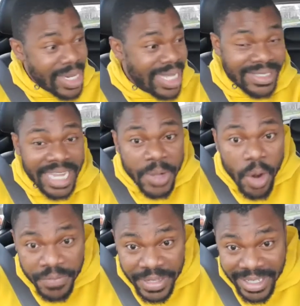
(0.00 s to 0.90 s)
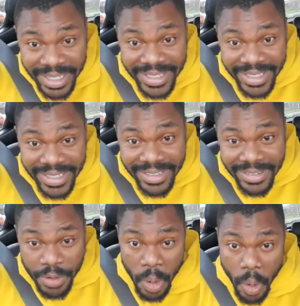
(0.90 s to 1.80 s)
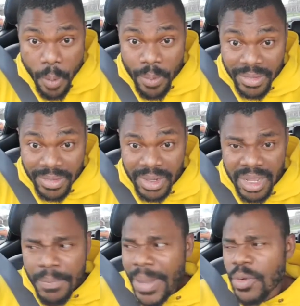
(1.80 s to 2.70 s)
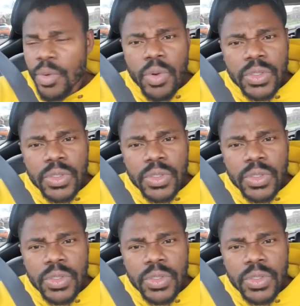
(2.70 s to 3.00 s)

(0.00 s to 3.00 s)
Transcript: they could have made the coffee for one whole month with that same coffee